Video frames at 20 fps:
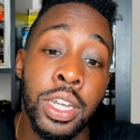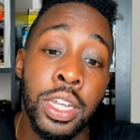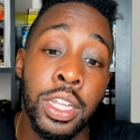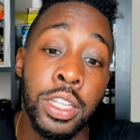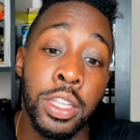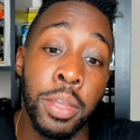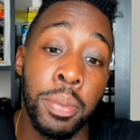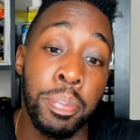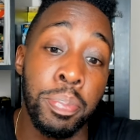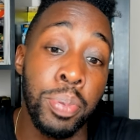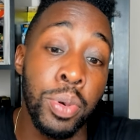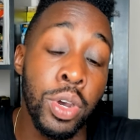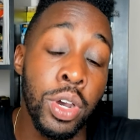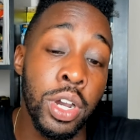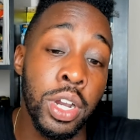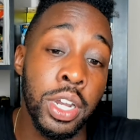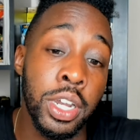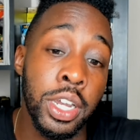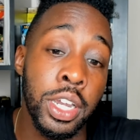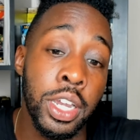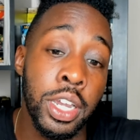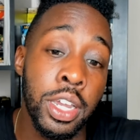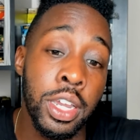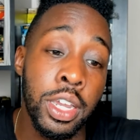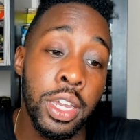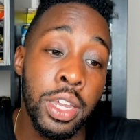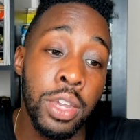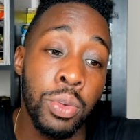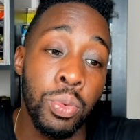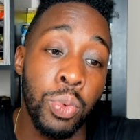The book
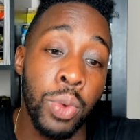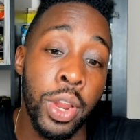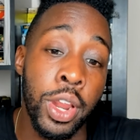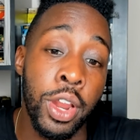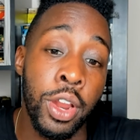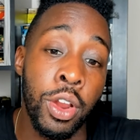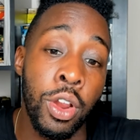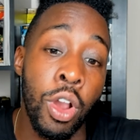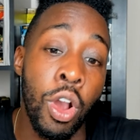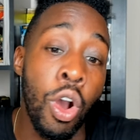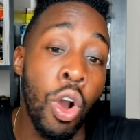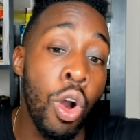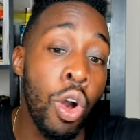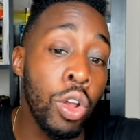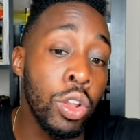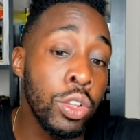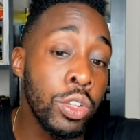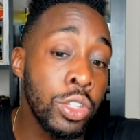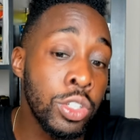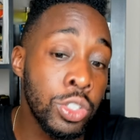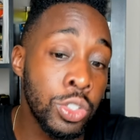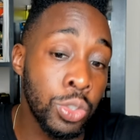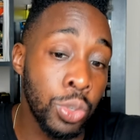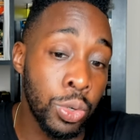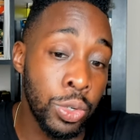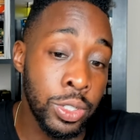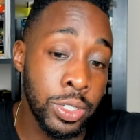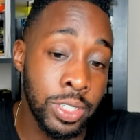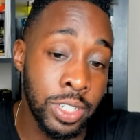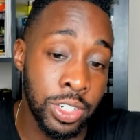where all of the
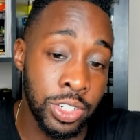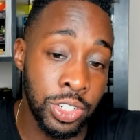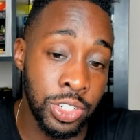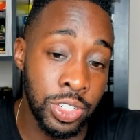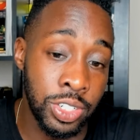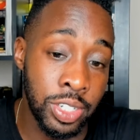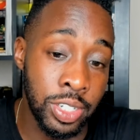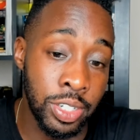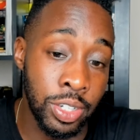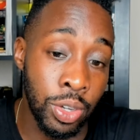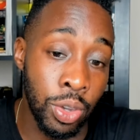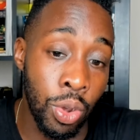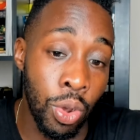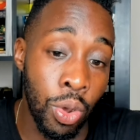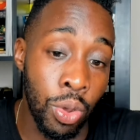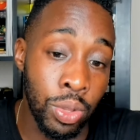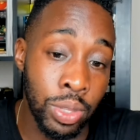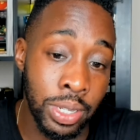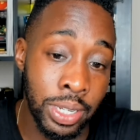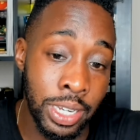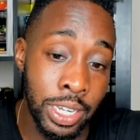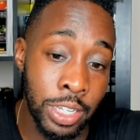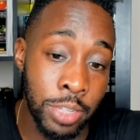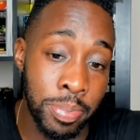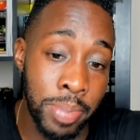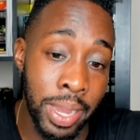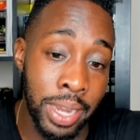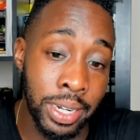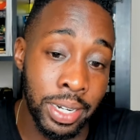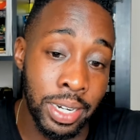stories that she used to tell all the kids
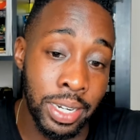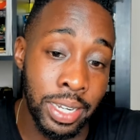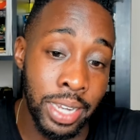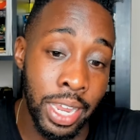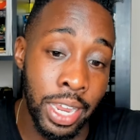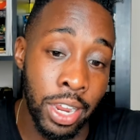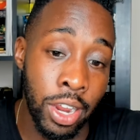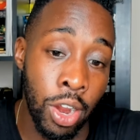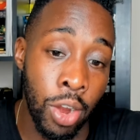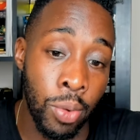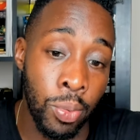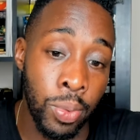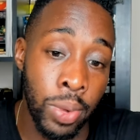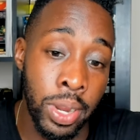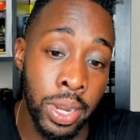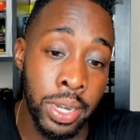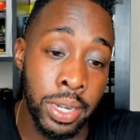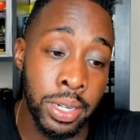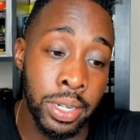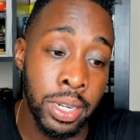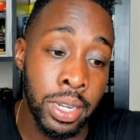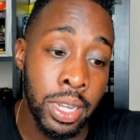back in the day are written.